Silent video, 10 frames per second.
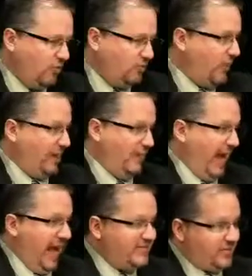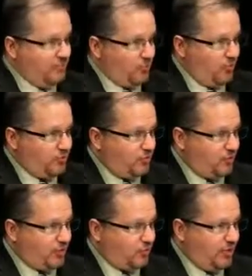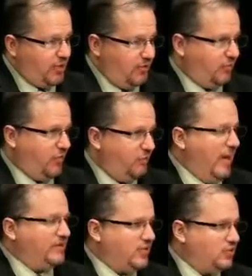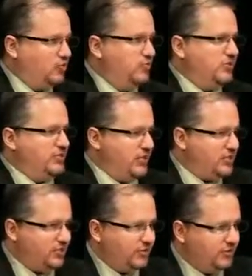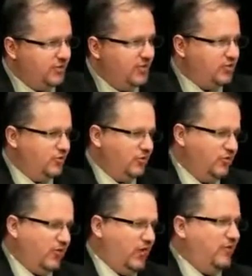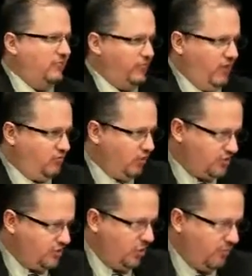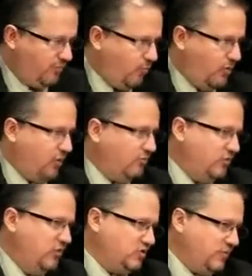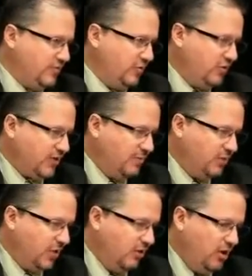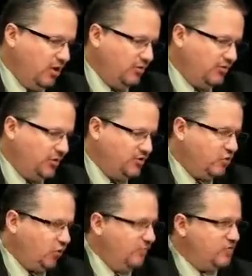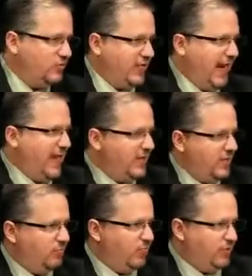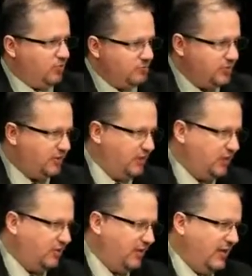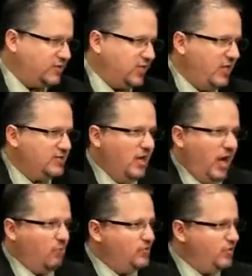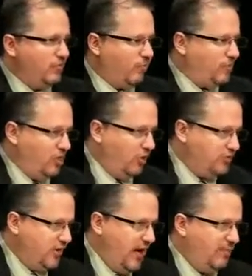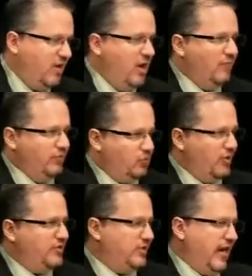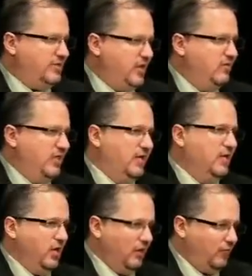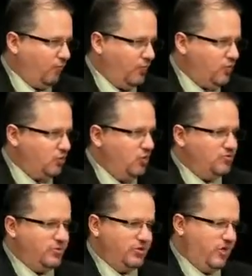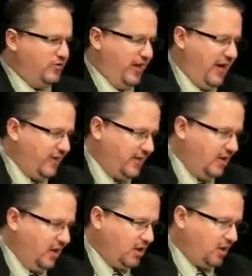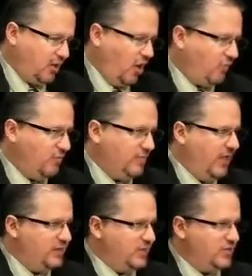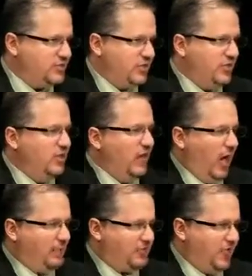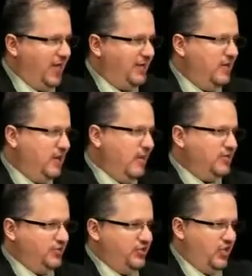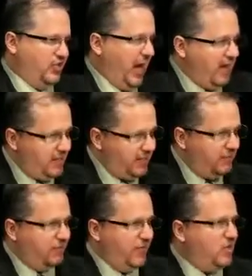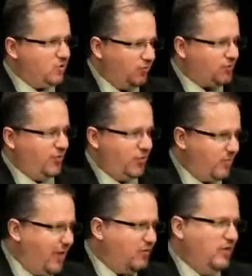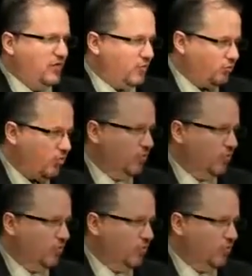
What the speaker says: Well, we had some during Katrina. There were Mexican troops that assisted. So of course, before, you exposed a long time ago these agreements with Canada to bring troops into the United States, and we're seeing reports all the time of increasing activity of foreign troops. Just the other day, I got a call from a guy in Tennessee upset about seeing Canadian vehicles running around the